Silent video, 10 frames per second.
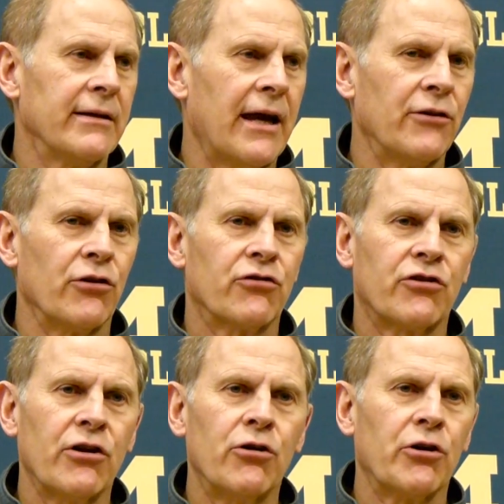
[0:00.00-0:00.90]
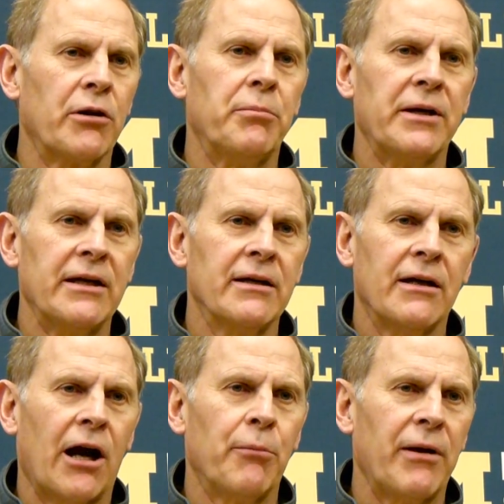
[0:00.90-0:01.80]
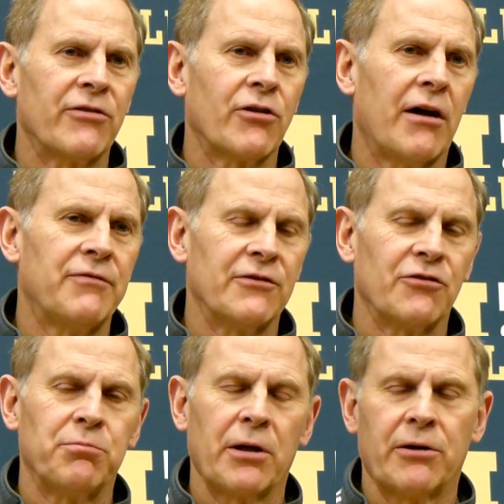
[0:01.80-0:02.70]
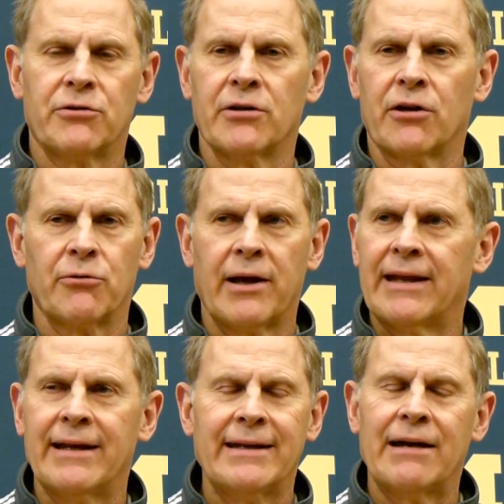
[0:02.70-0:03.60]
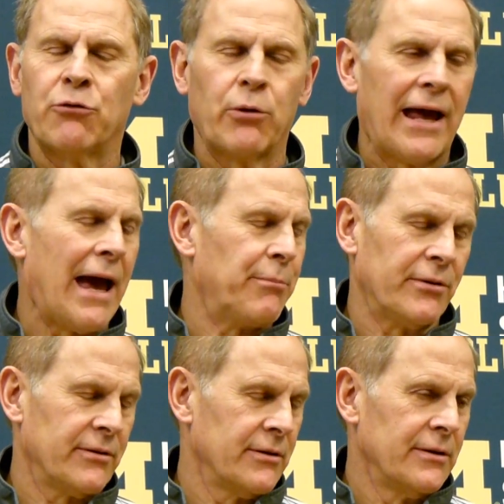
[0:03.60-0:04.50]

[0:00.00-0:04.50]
and you're still going to be our best offensive player at the other end. That never would have happened.